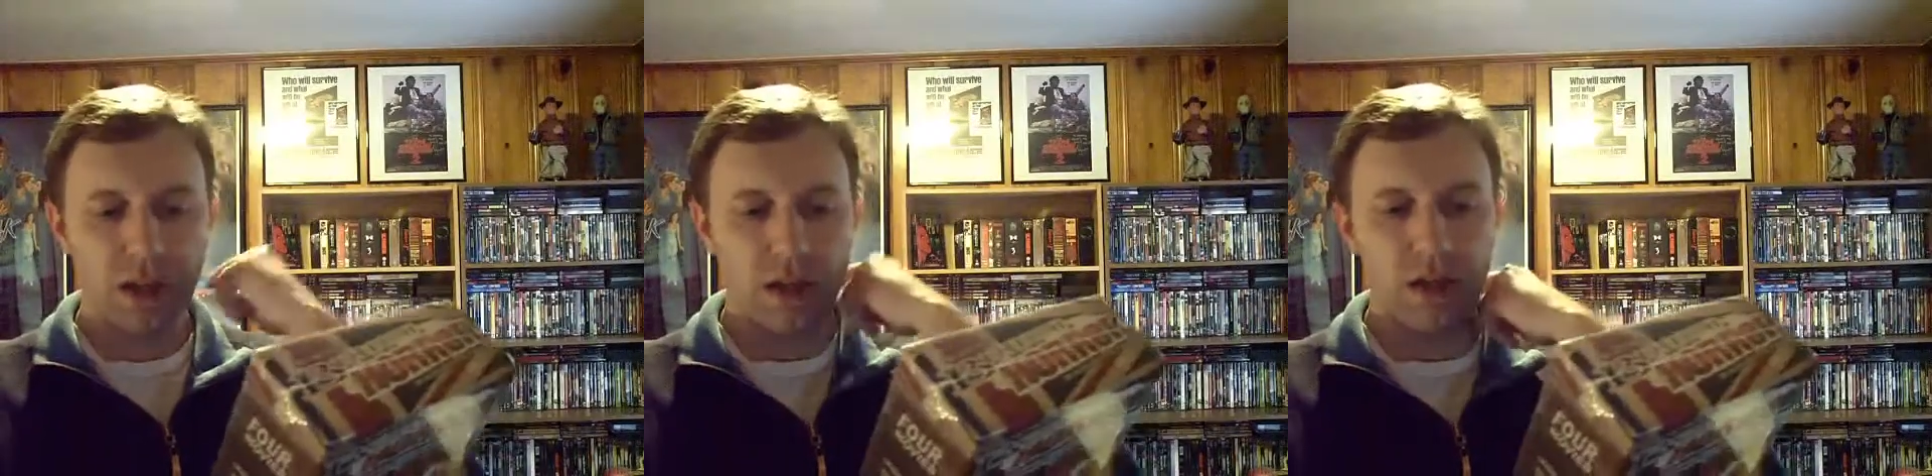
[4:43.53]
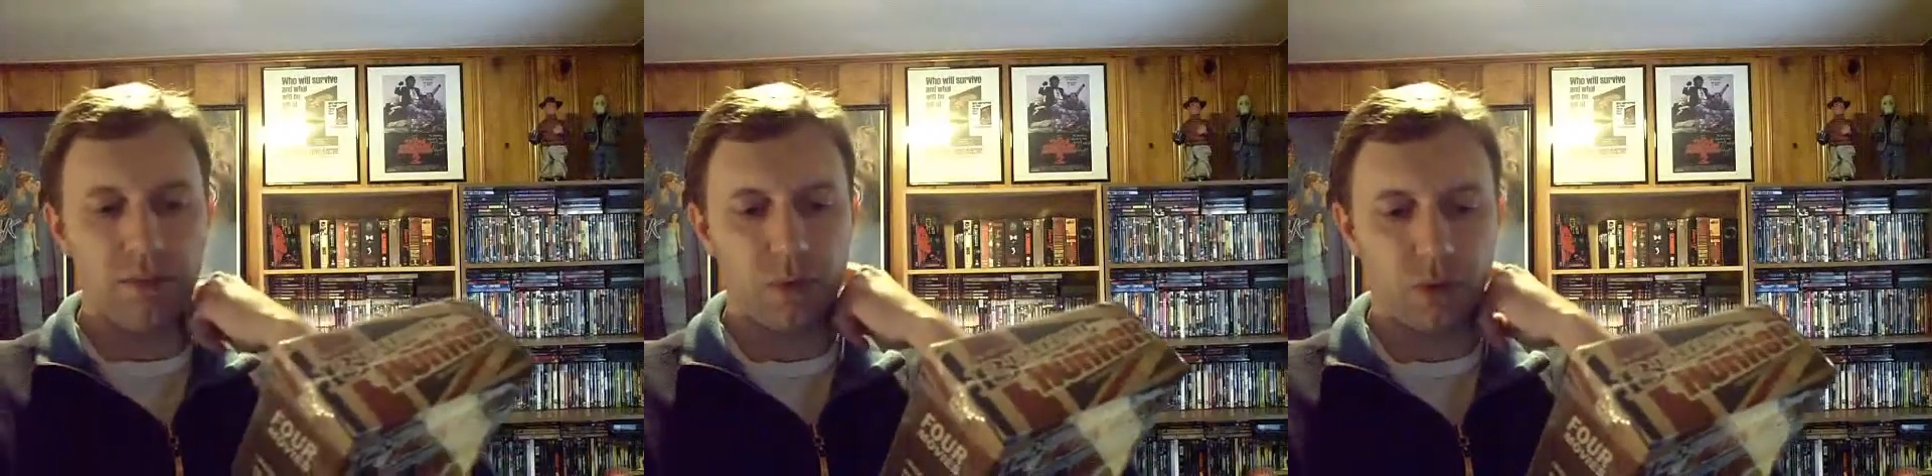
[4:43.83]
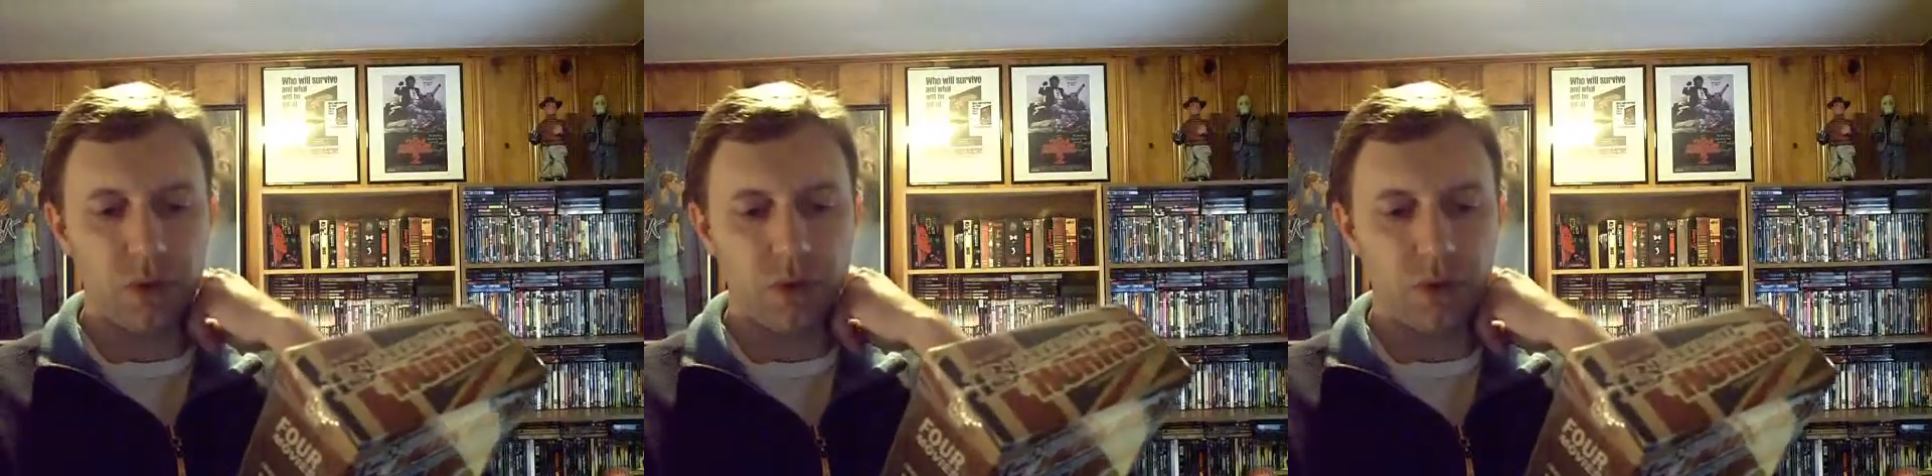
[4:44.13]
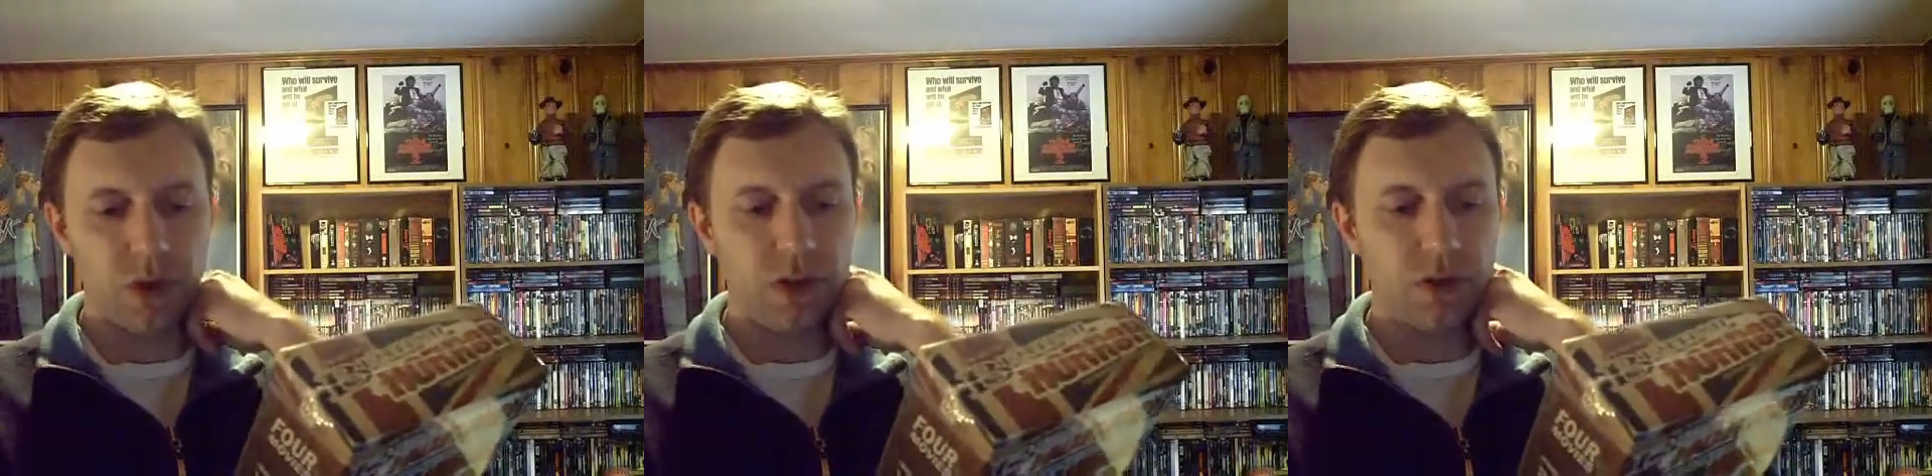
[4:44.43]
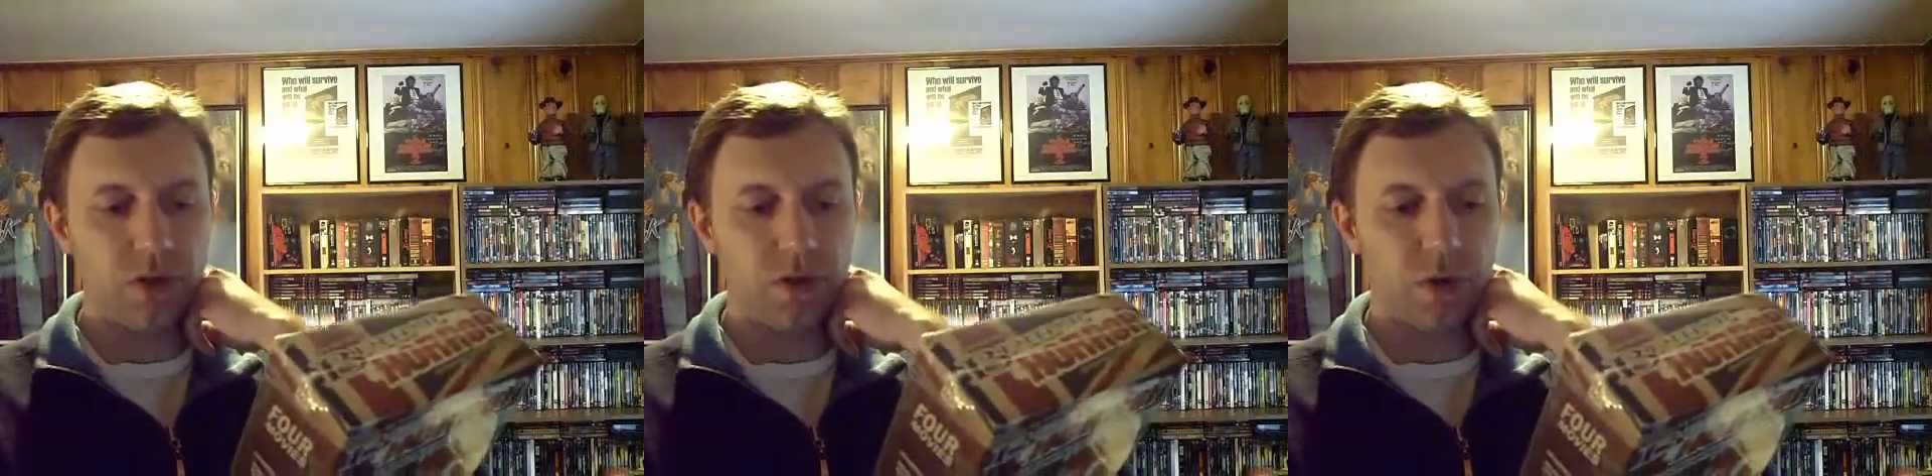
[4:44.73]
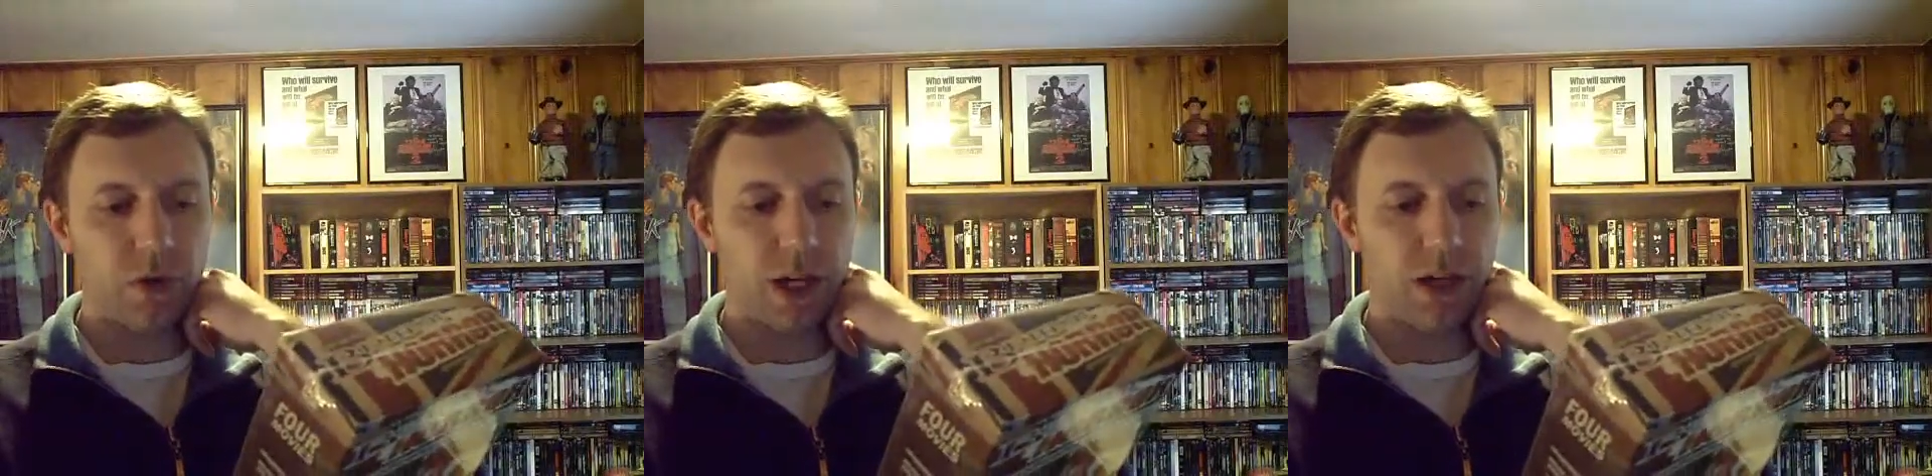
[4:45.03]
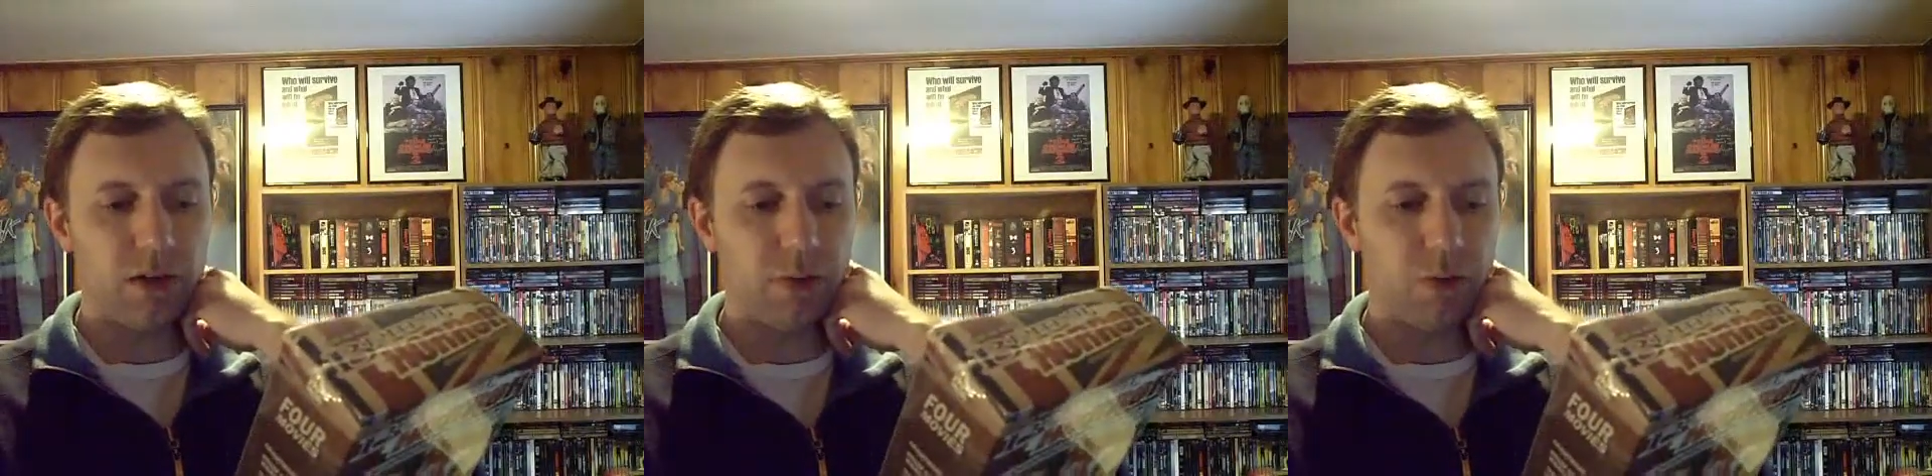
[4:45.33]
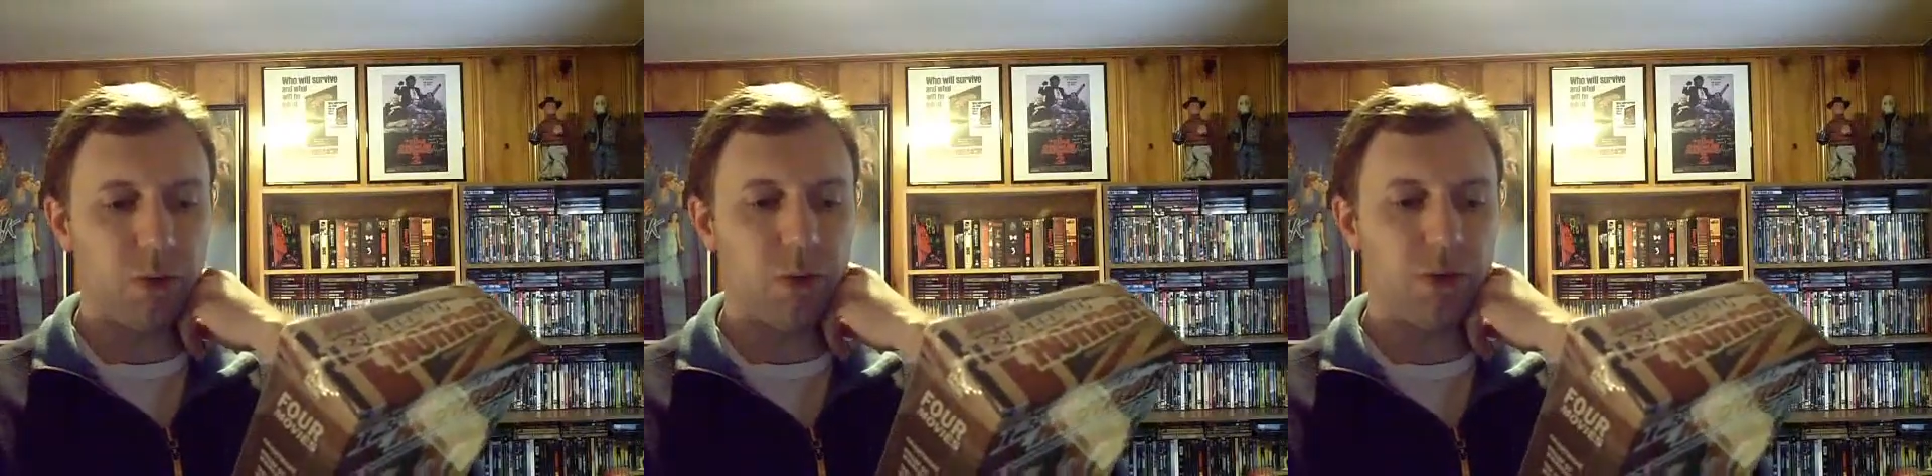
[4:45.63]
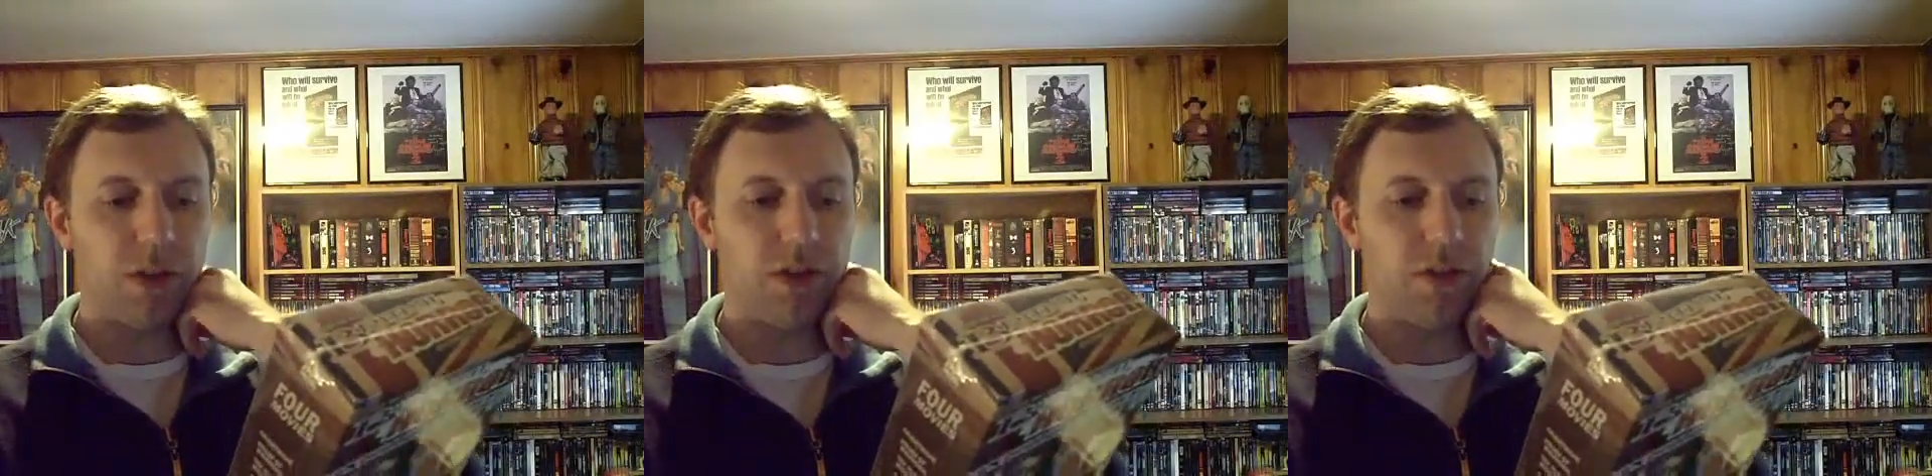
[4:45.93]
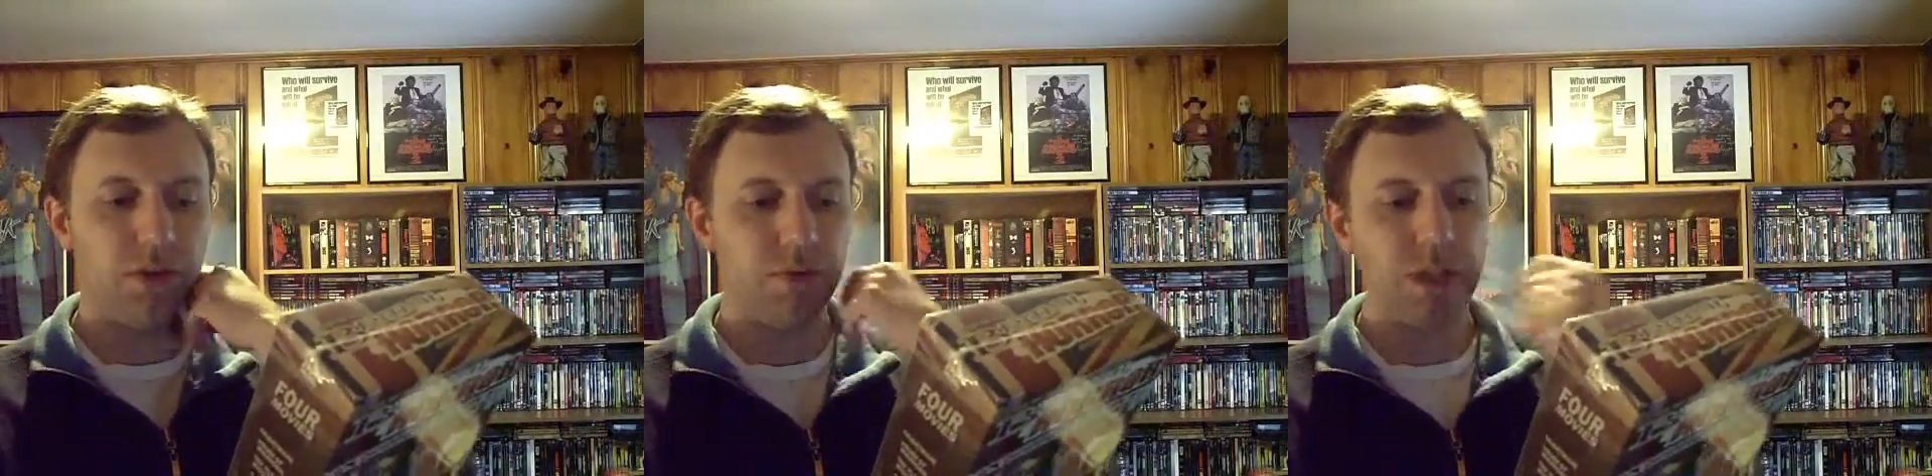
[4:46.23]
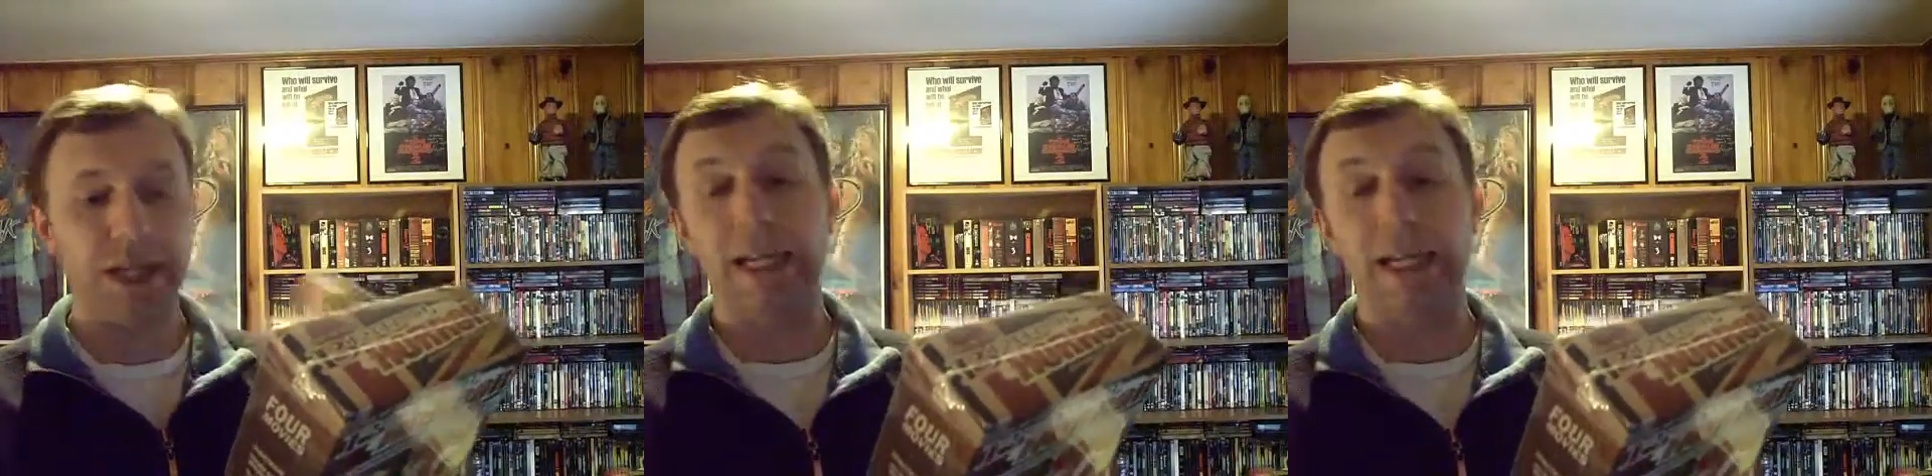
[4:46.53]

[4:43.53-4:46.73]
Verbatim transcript: uh, original trailers, photo galleries, promo trailers,